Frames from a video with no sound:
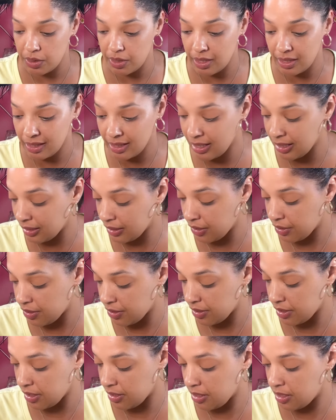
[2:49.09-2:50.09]
the glitters
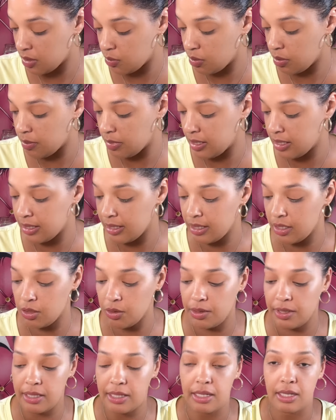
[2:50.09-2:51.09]
on this one because I do
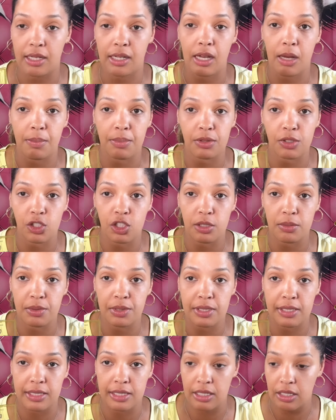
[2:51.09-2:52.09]
see a couple shimmers
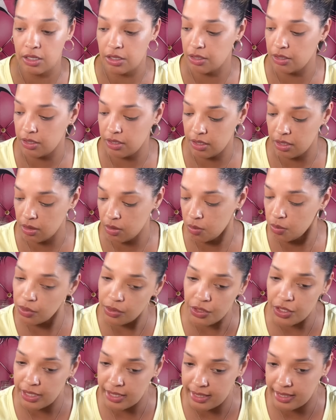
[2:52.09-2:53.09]
in here. So we'll
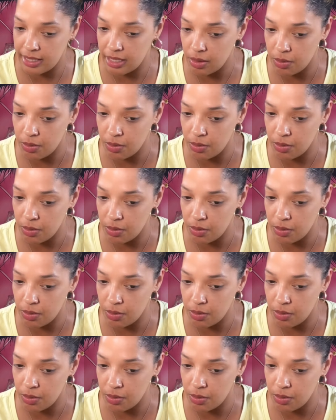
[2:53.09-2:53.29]
just see.